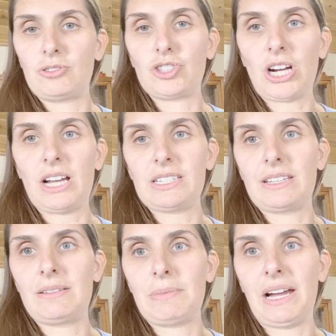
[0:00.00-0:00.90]
jot
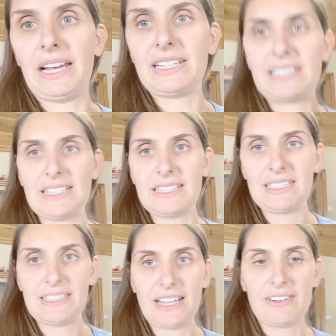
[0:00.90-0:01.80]
some ideas
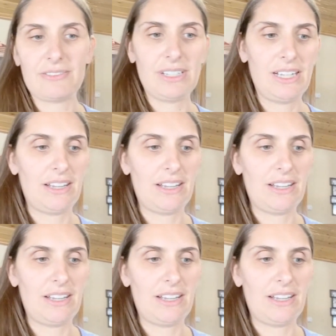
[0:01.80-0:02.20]
down,